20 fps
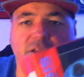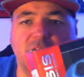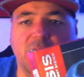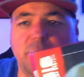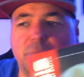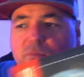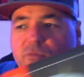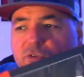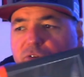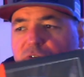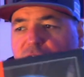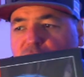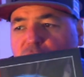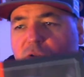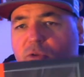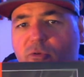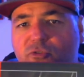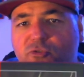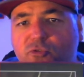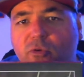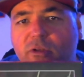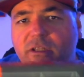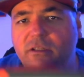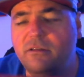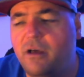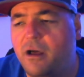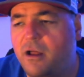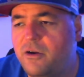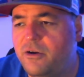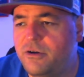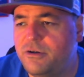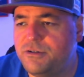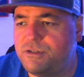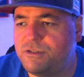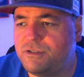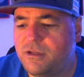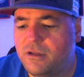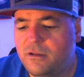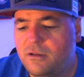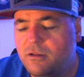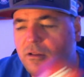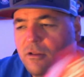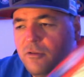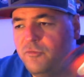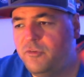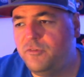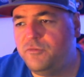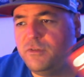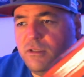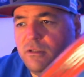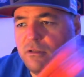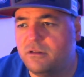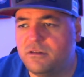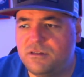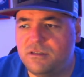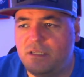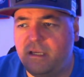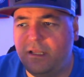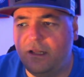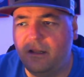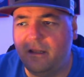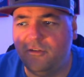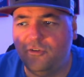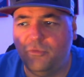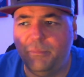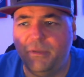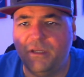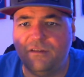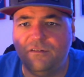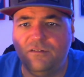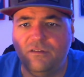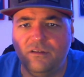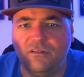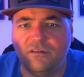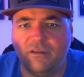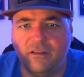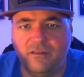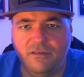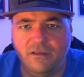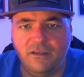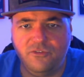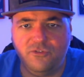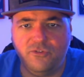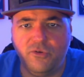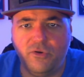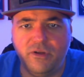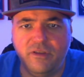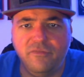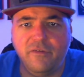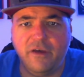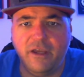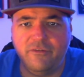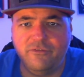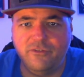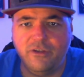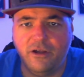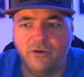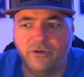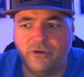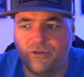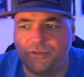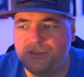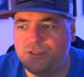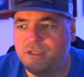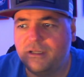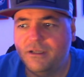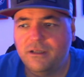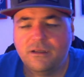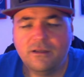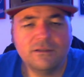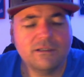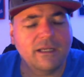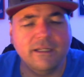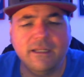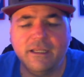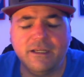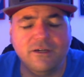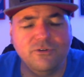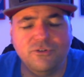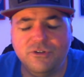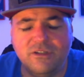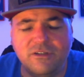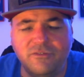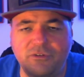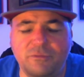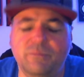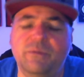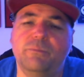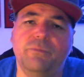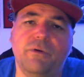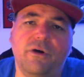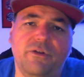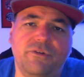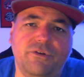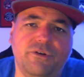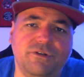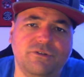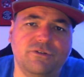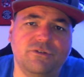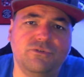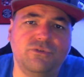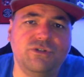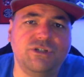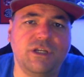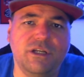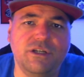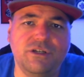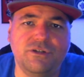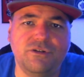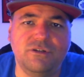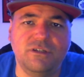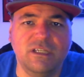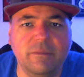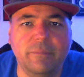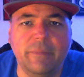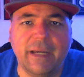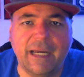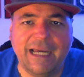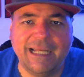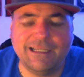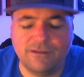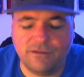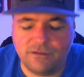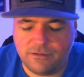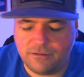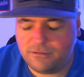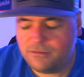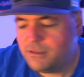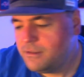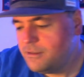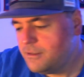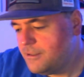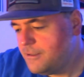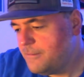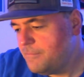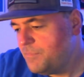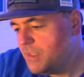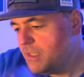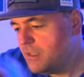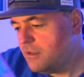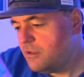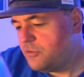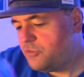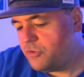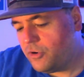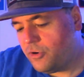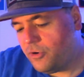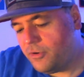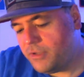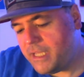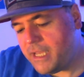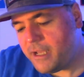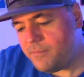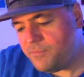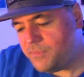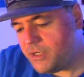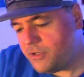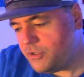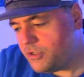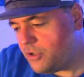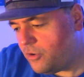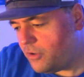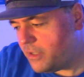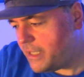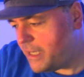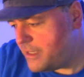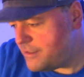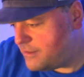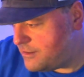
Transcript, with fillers: I, so this one was $20, 15 on sale, and the Big Six I think is $35. LA couldn't even be bothered to change the D-pad, you know. So yeah, there you go, guys.